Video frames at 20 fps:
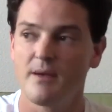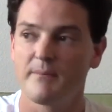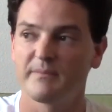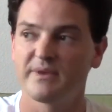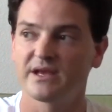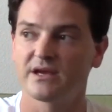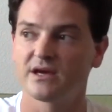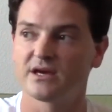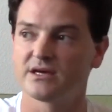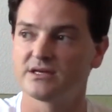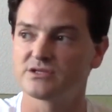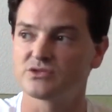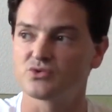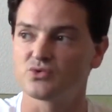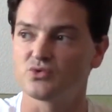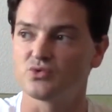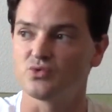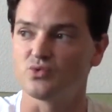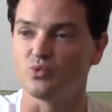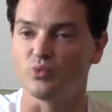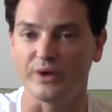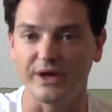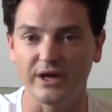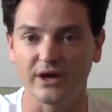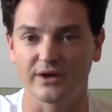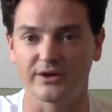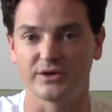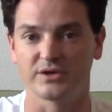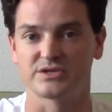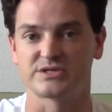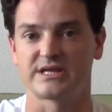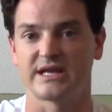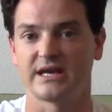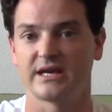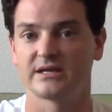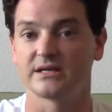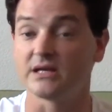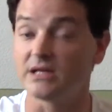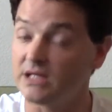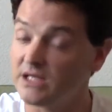because we
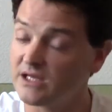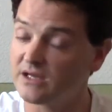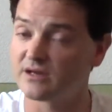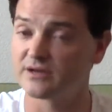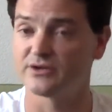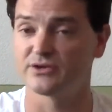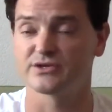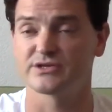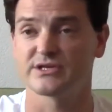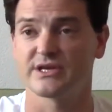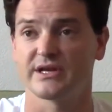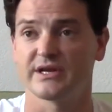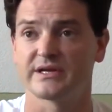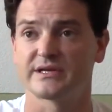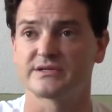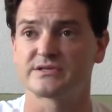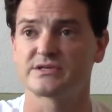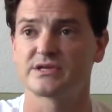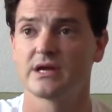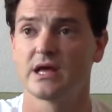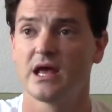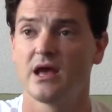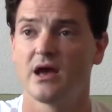understand and he understands